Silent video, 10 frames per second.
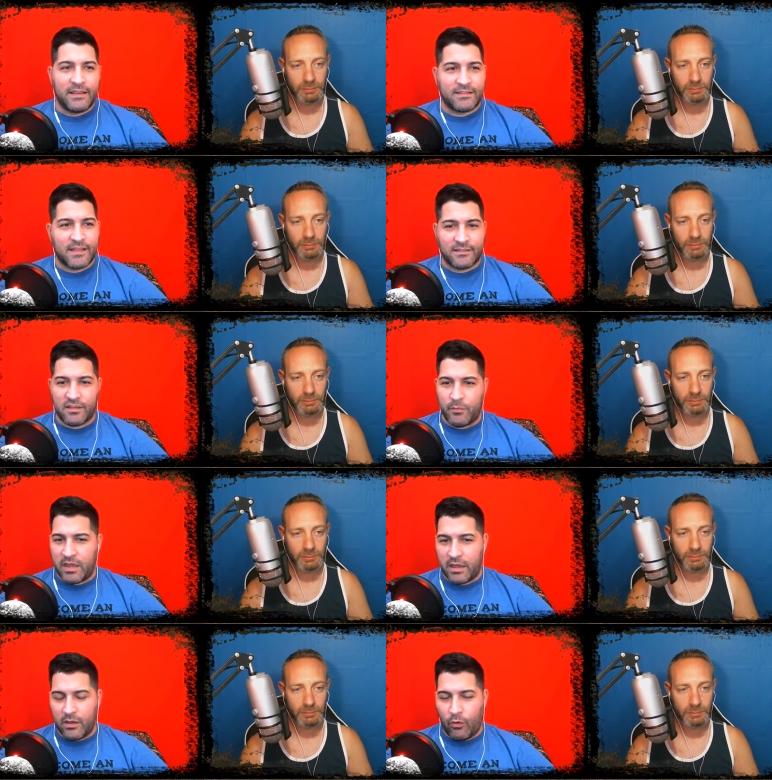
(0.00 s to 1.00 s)
Speaker 1: sense to
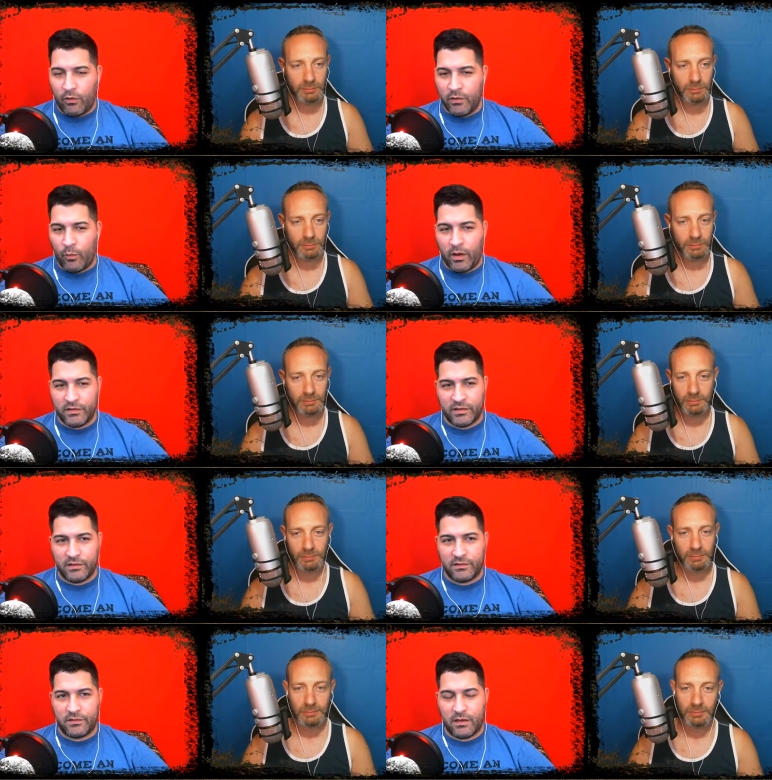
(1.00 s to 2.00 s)
me. All it was
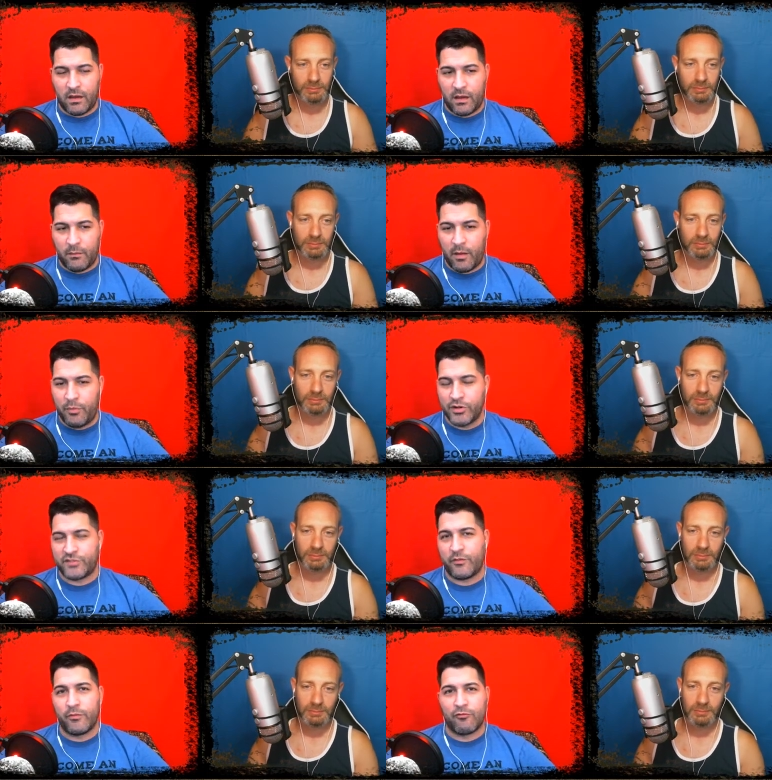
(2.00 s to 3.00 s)
is a push
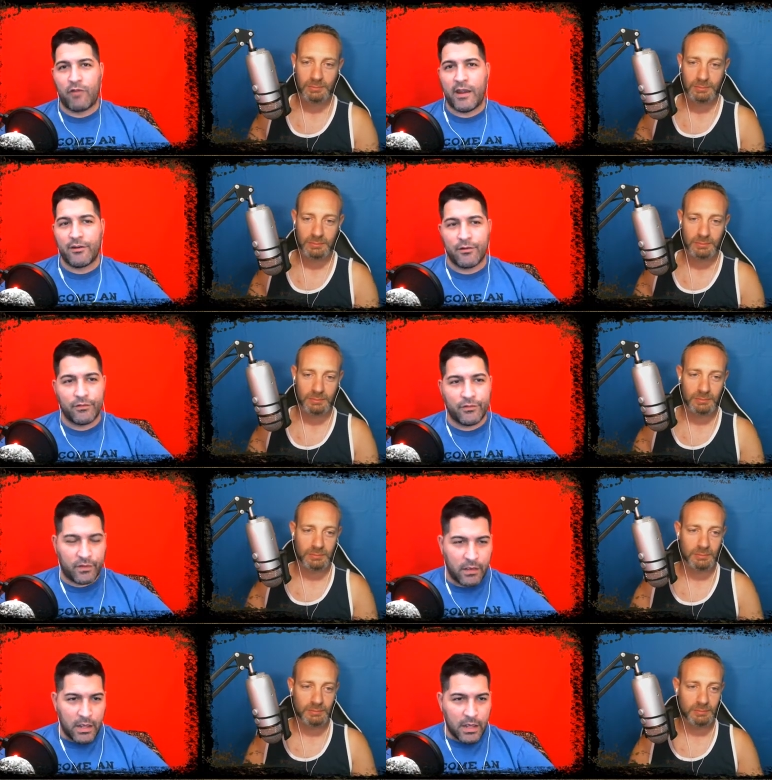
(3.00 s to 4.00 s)
from the
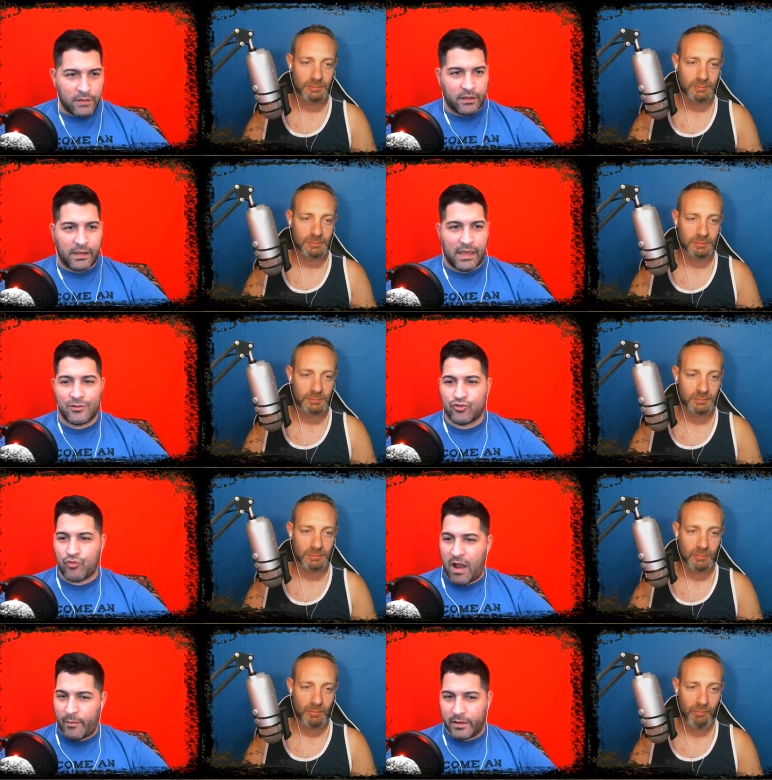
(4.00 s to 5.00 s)
writers to get
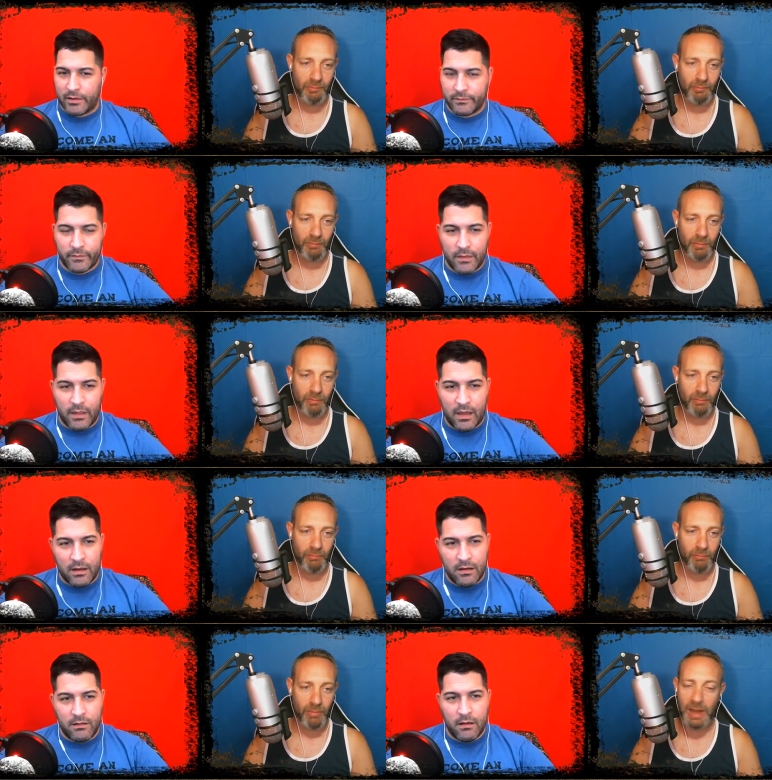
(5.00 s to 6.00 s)
drama.
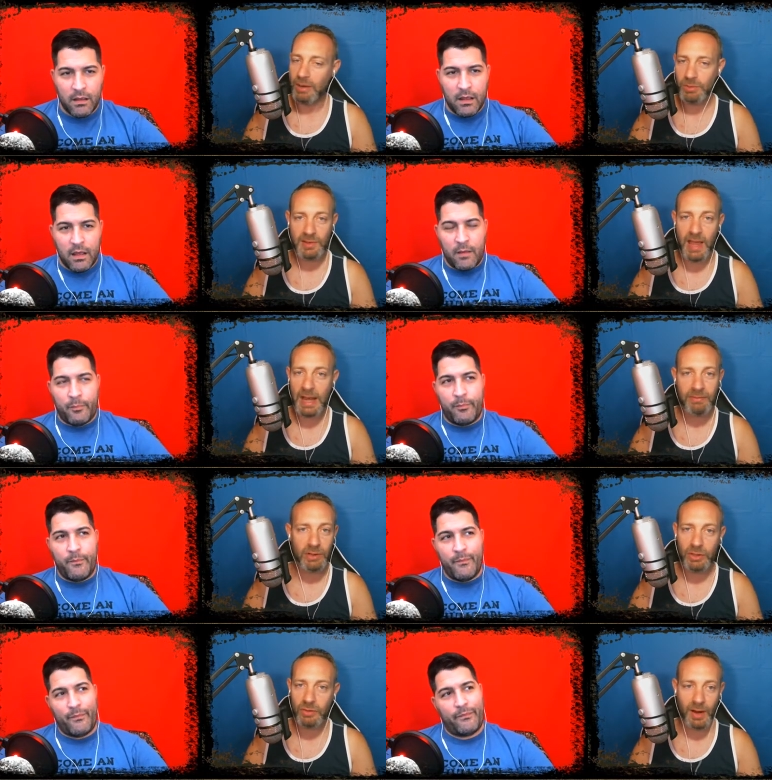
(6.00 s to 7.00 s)
And
Speaker 2: it was not
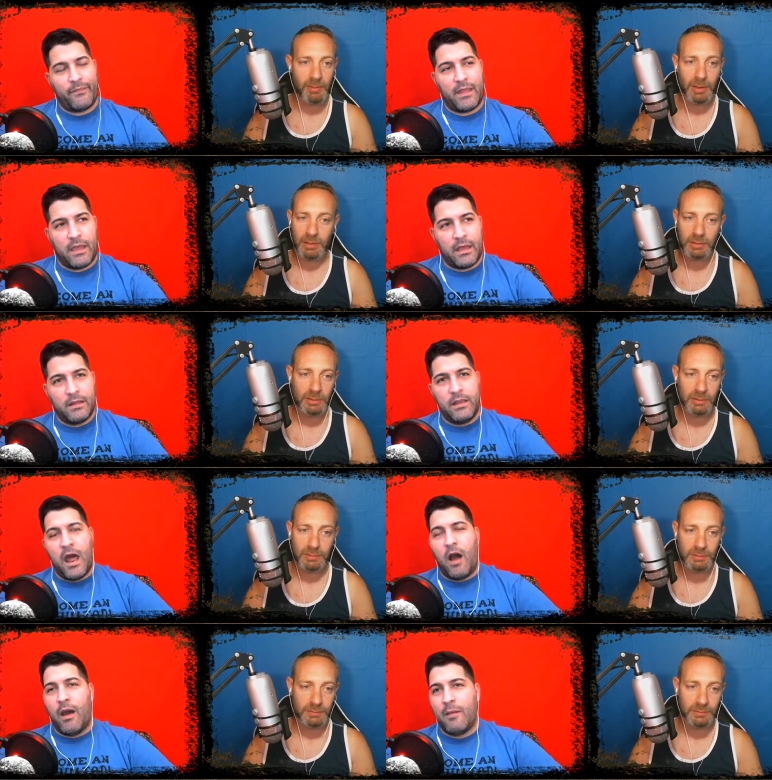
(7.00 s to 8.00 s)
even good drama.
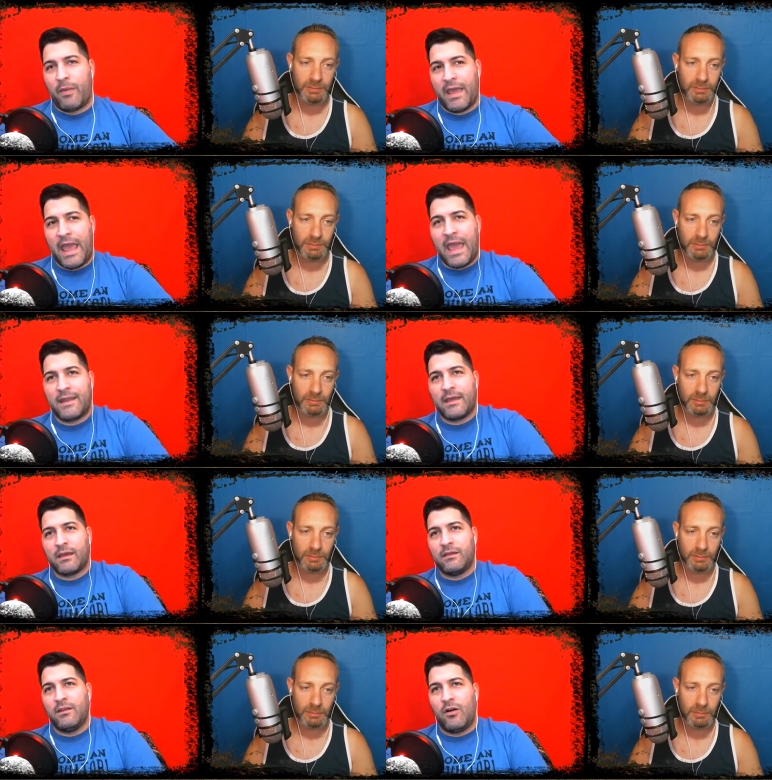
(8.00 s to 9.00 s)
Speaker 1: No, and by
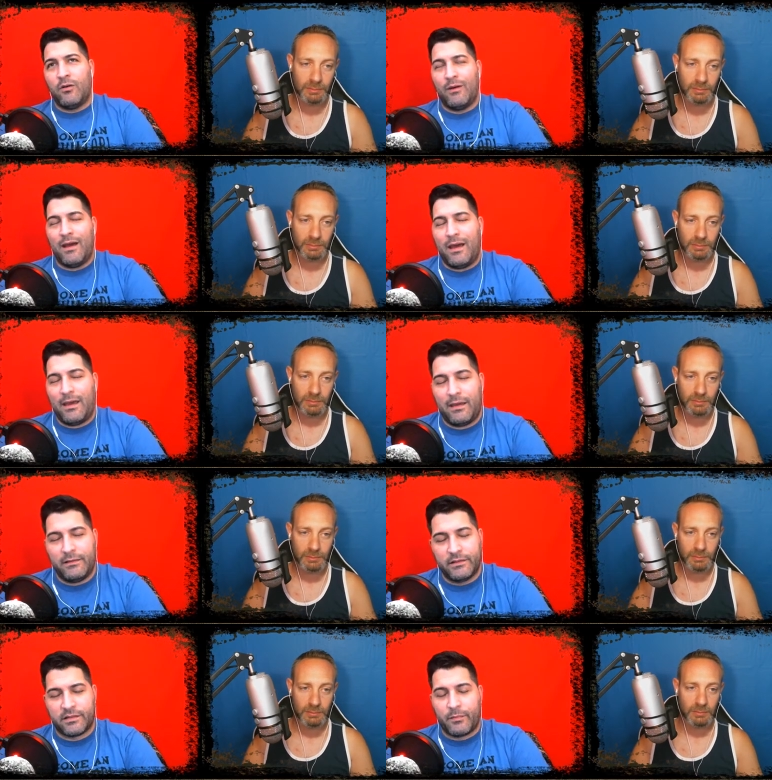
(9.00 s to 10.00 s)
adding, you know,
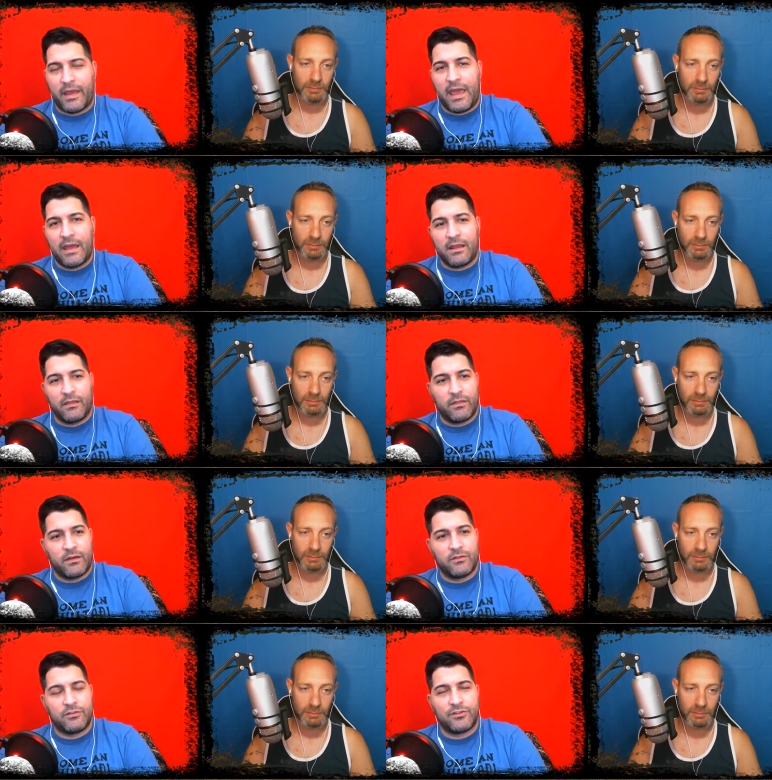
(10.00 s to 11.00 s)
listen, by adding
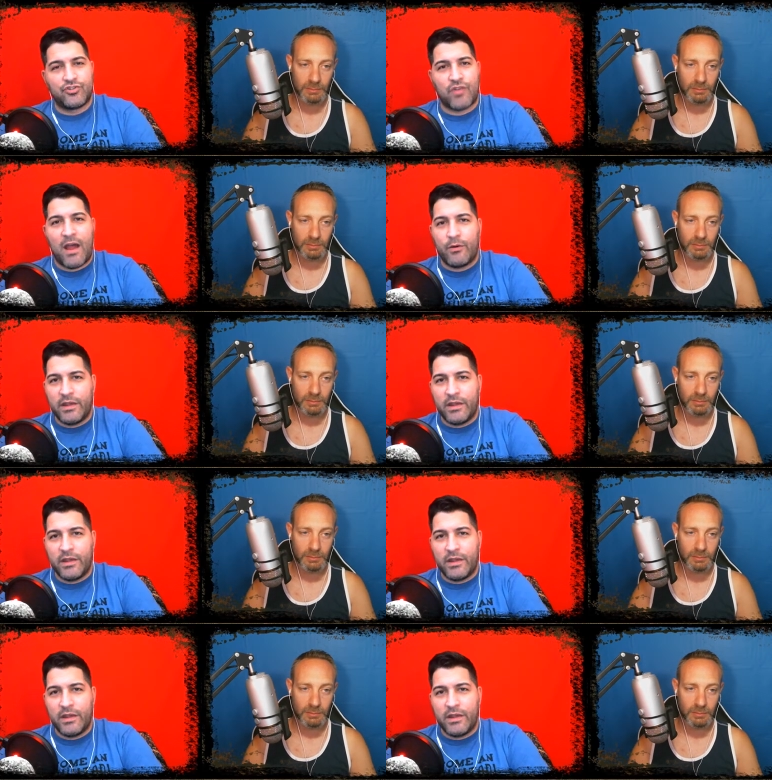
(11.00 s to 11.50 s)
the drought